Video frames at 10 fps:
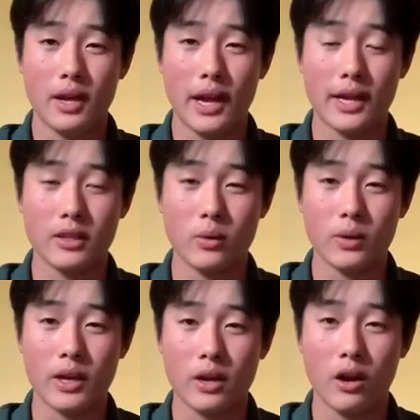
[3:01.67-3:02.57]
and don't
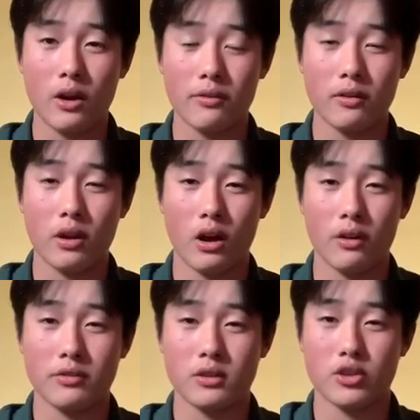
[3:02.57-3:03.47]
get caught
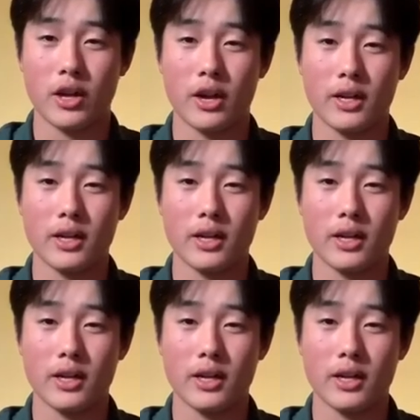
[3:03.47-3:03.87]
off track.